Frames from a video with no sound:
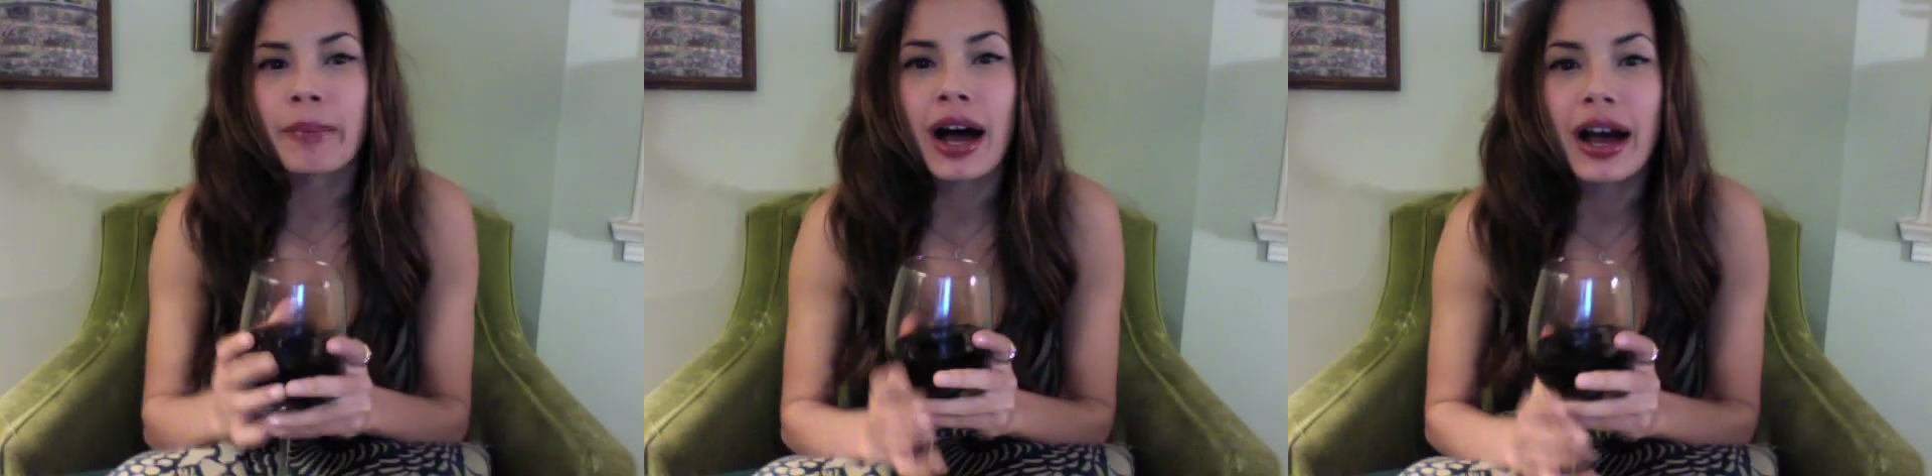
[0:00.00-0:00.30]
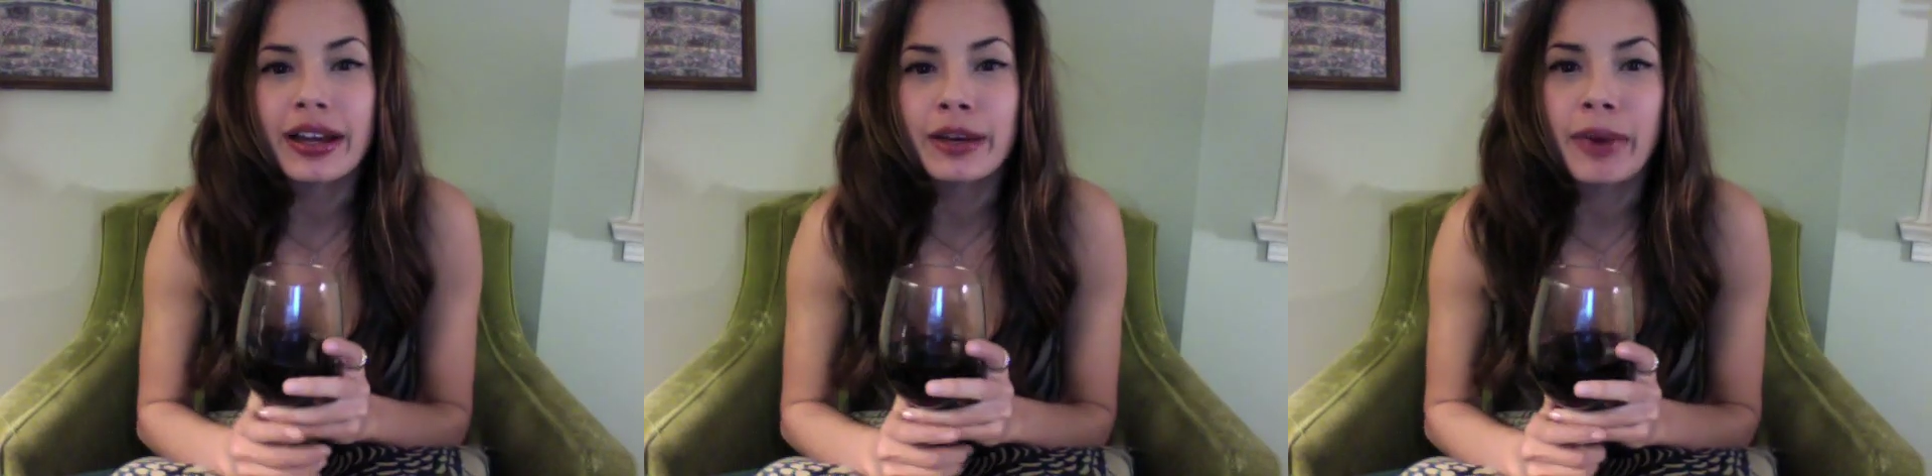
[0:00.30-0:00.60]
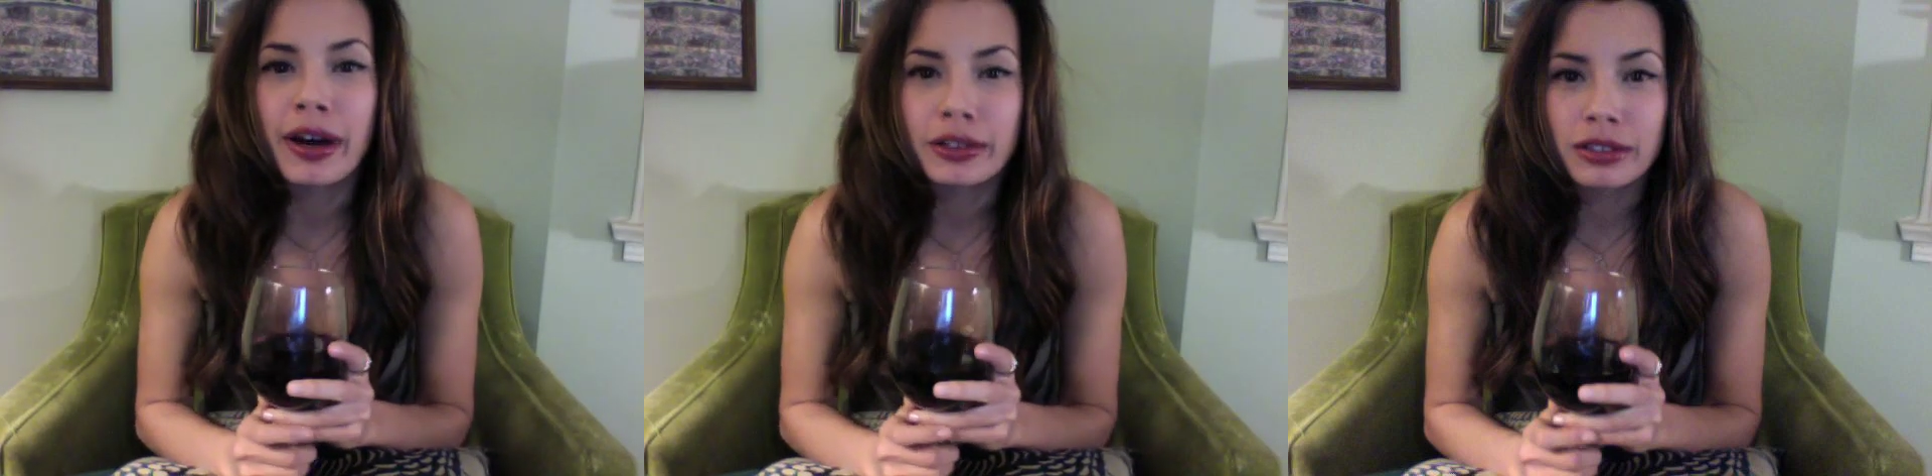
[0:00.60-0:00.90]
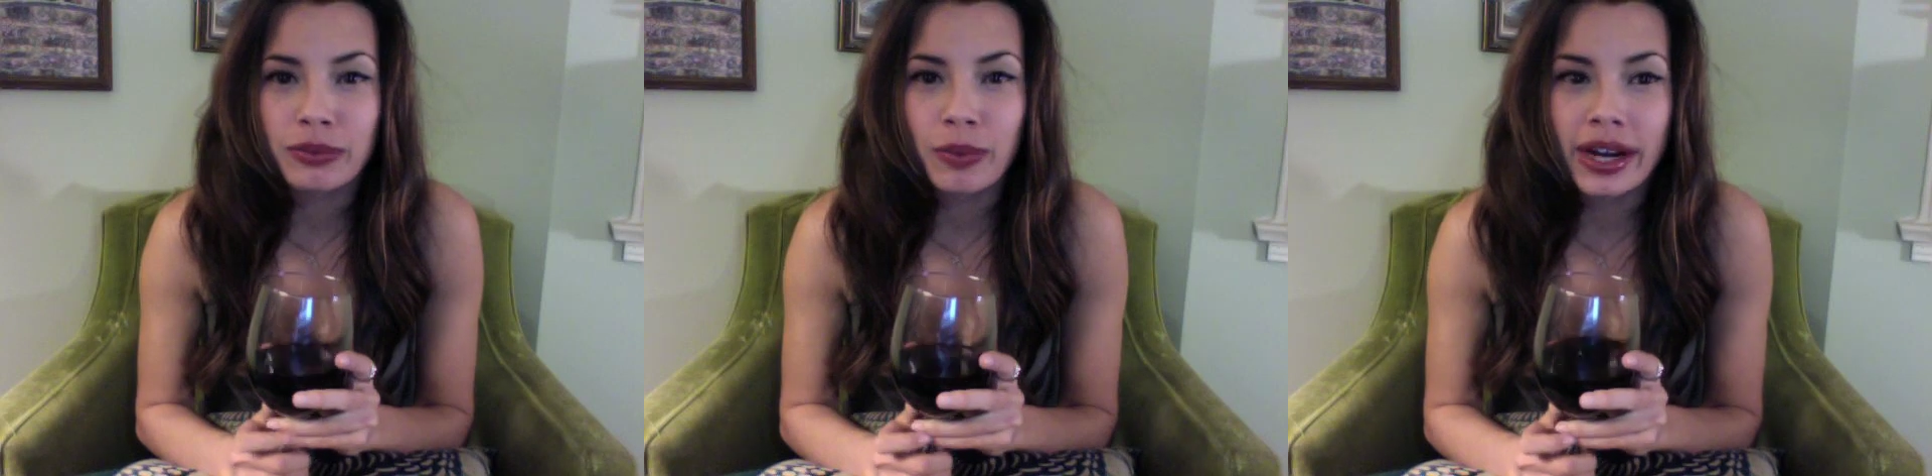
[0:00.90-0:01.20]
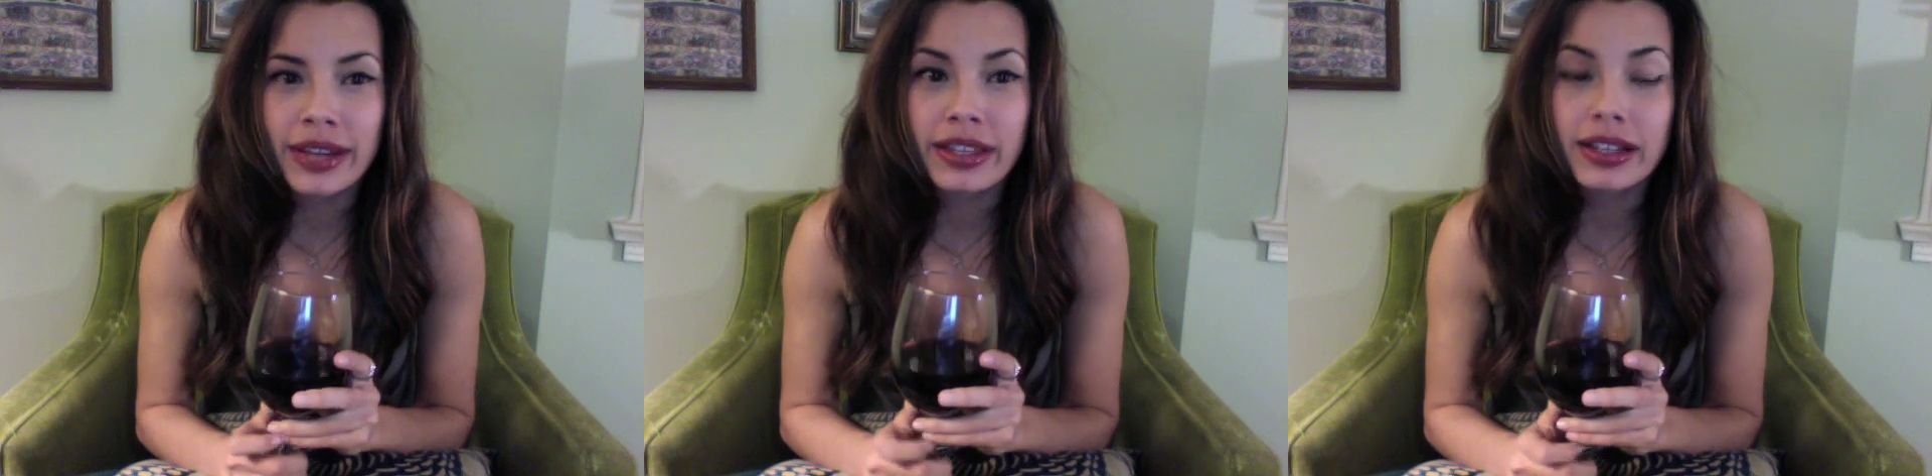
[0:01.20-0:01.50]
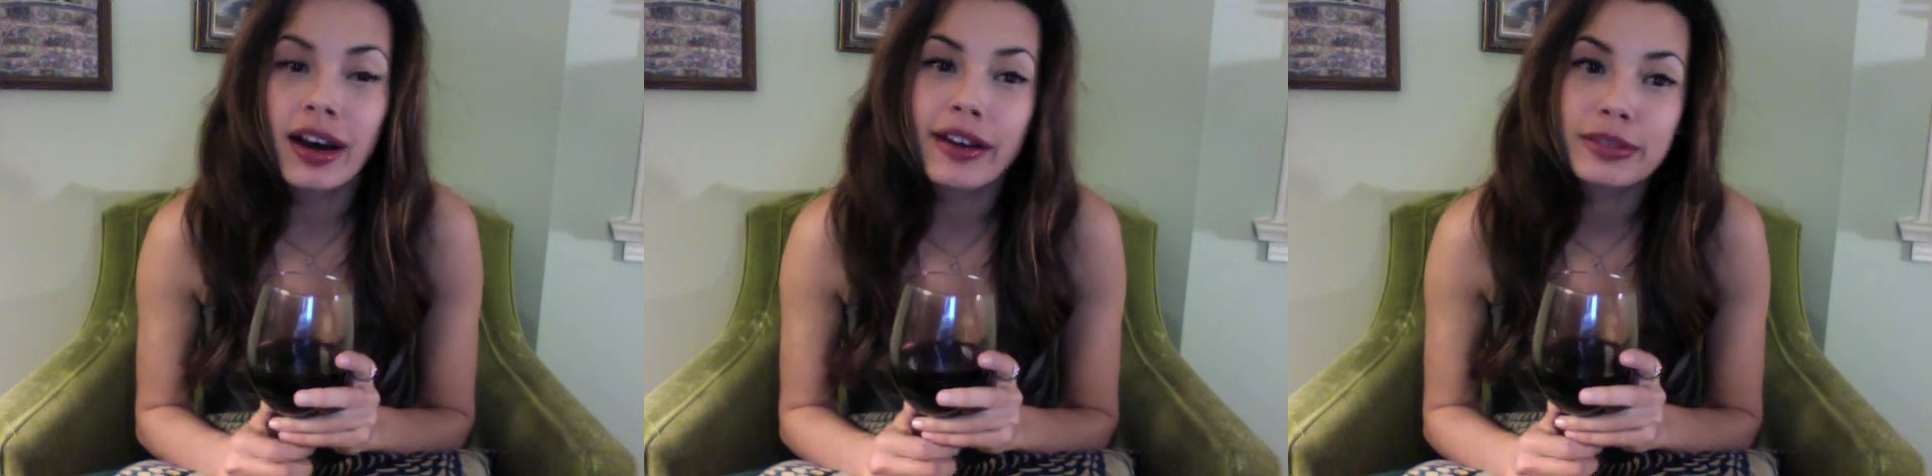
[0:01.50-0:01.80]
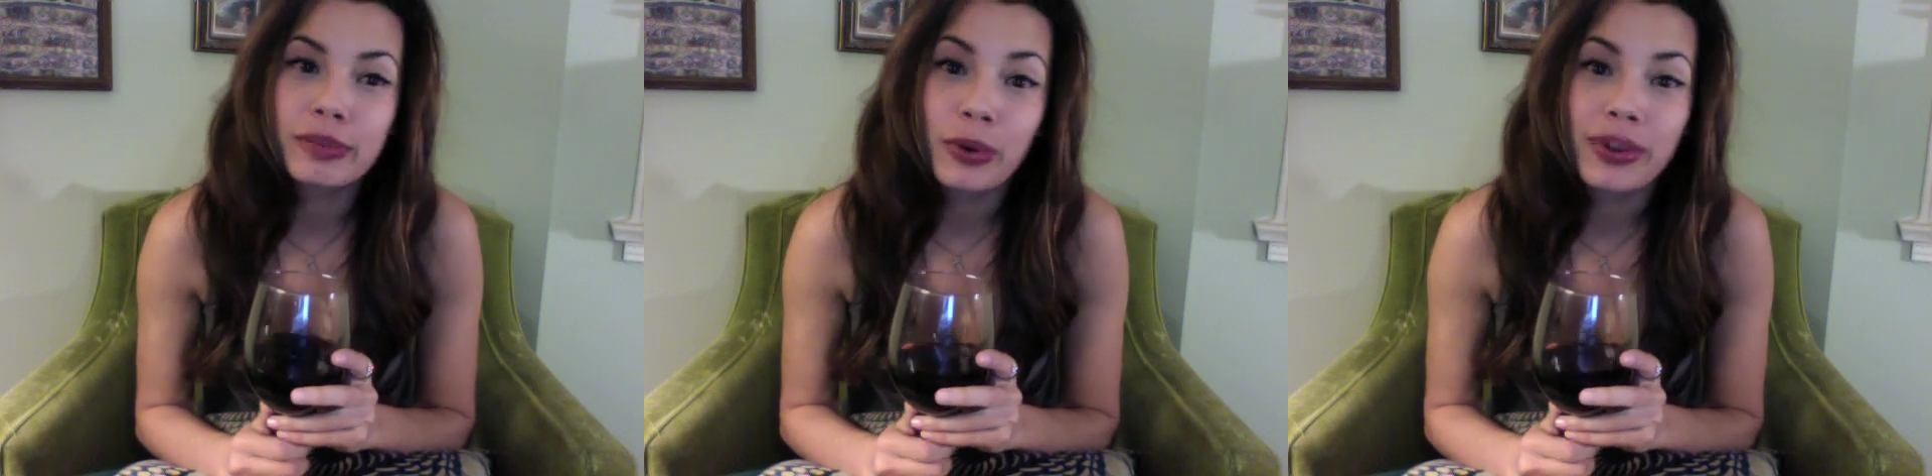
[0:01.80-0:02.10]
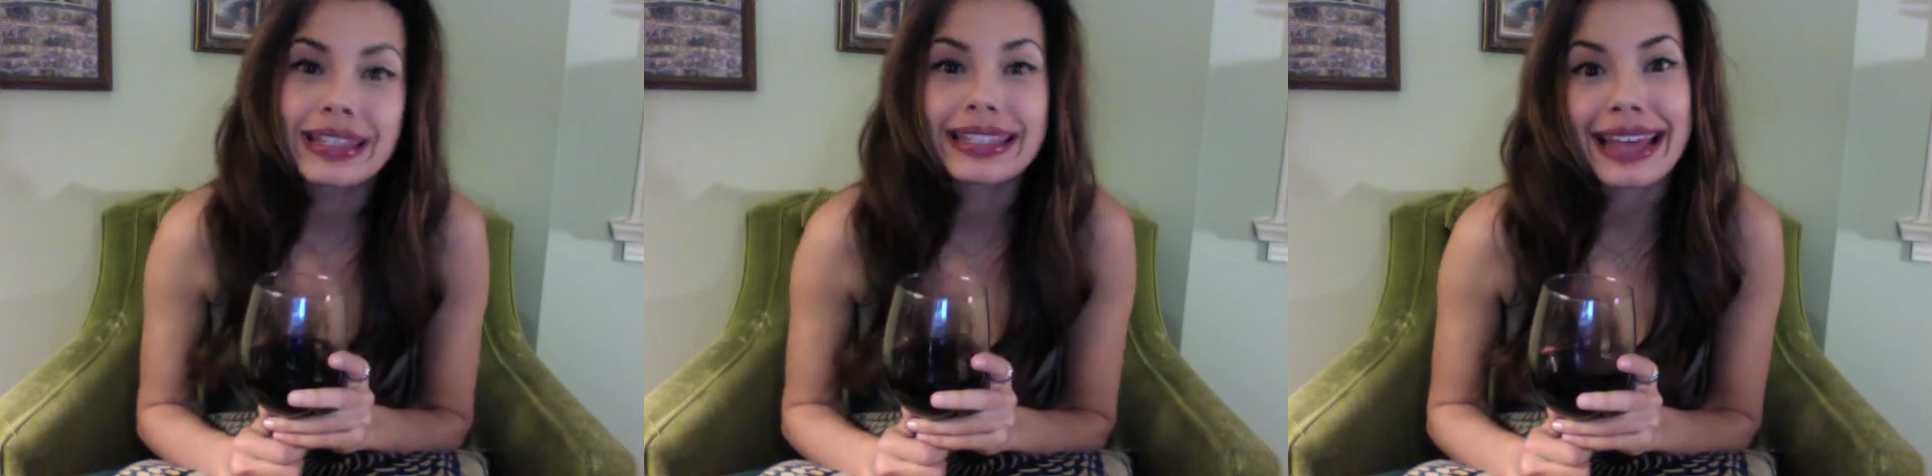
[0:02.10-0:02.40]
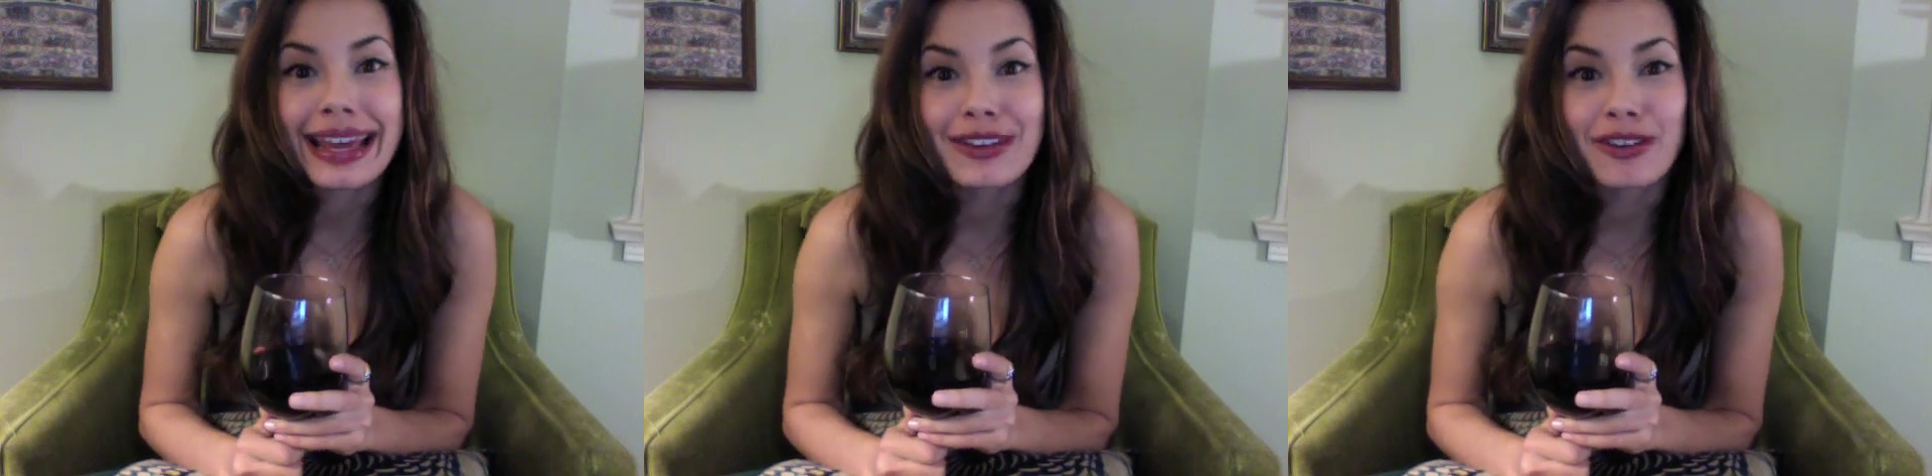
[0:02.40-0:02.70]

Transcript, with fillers: Buy a bottle of wine that costs more than $10